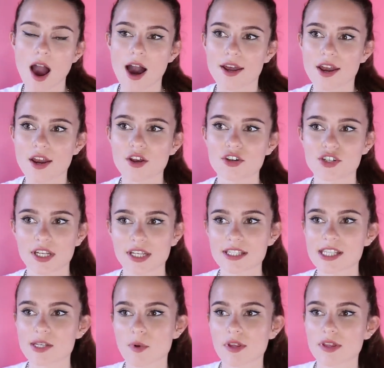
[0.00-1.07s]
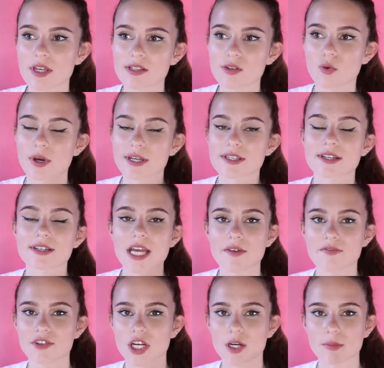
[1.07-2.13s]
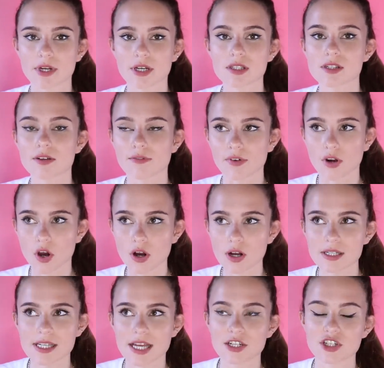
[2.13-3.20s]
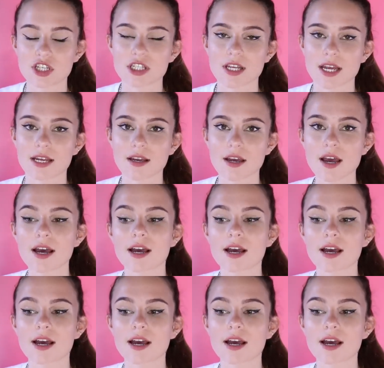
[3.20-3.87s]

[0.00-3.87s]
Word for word: I don't know. She's the one that's always in David Dobrik's vlogs, and she's like